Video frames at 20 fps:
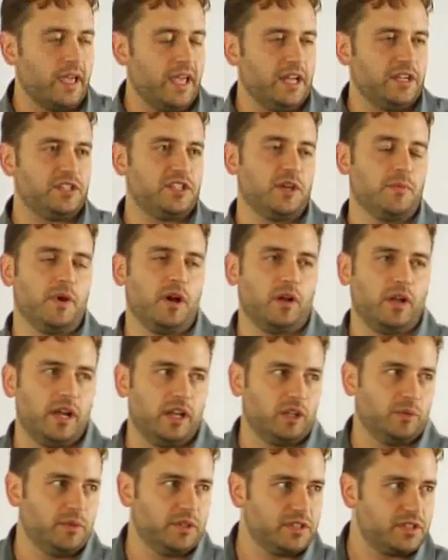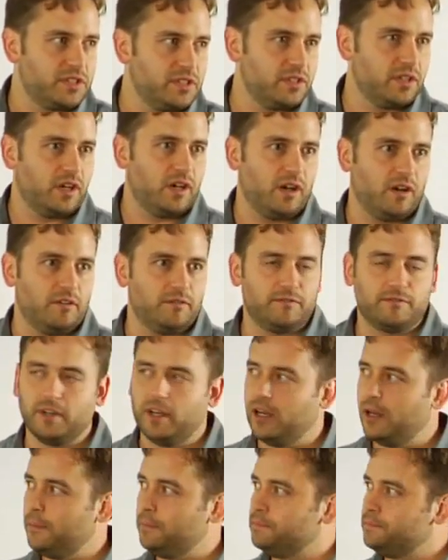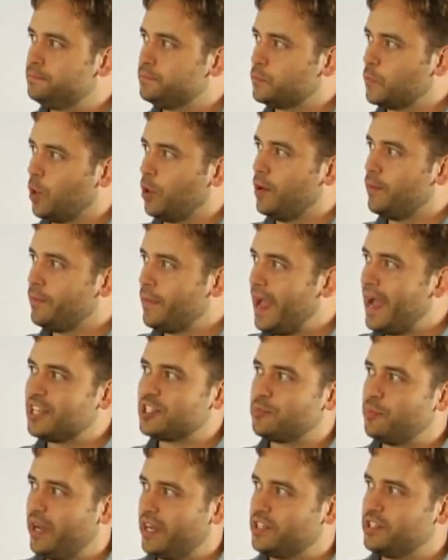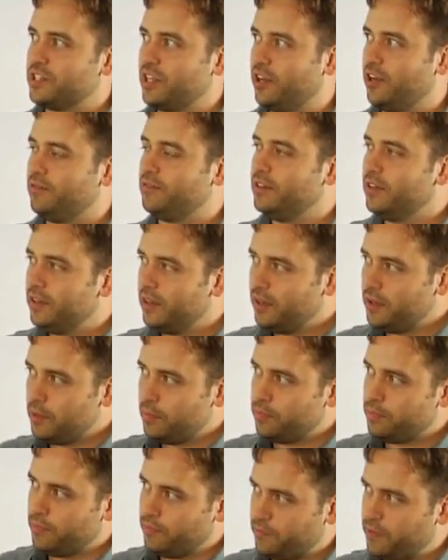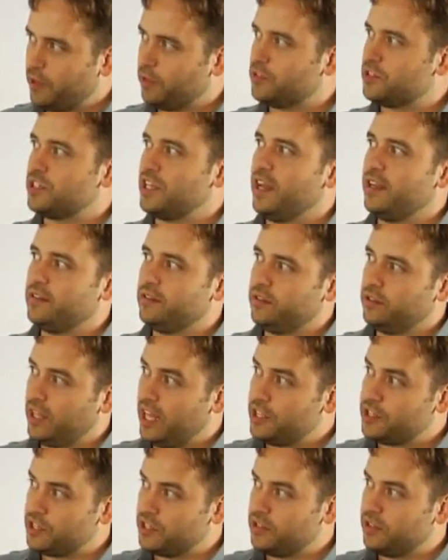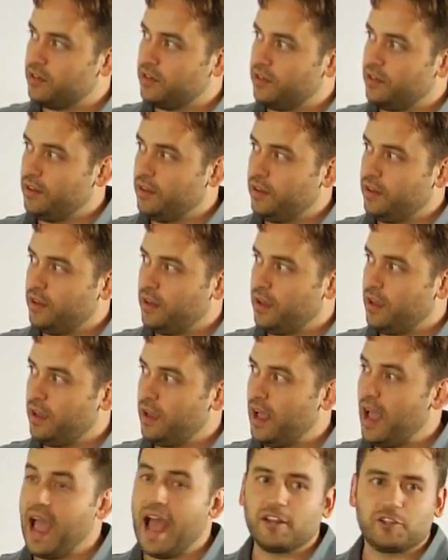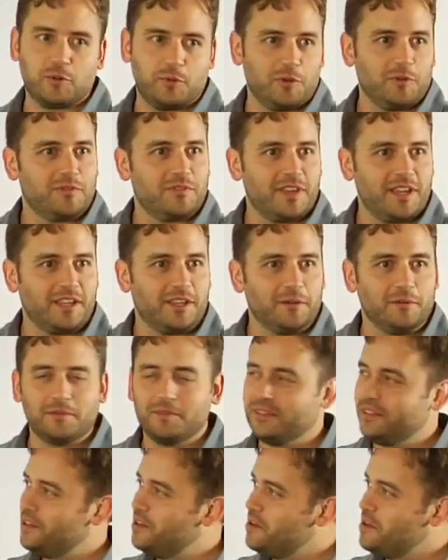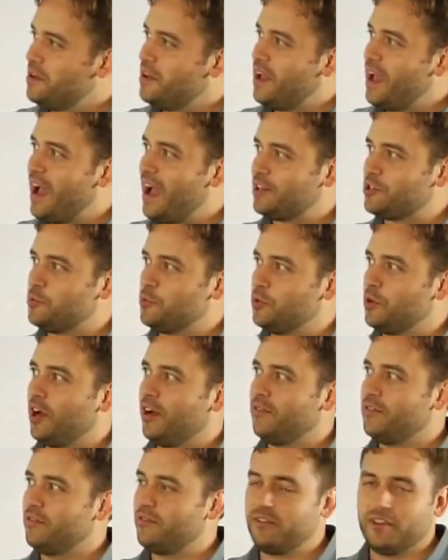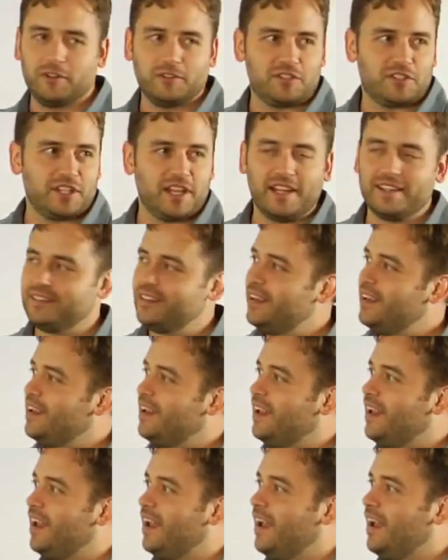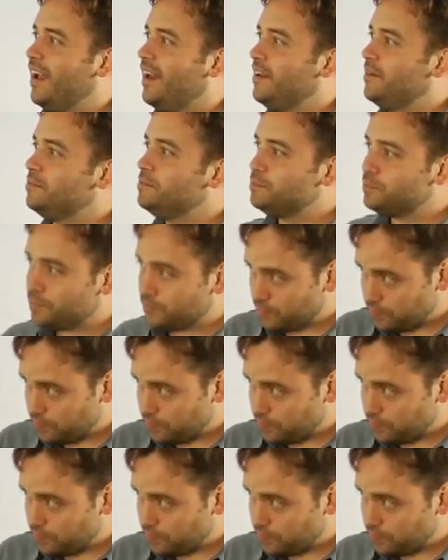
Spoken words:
HTML elements of, or aspects of field set, legend, attribute, thank you, attribute of the field set, and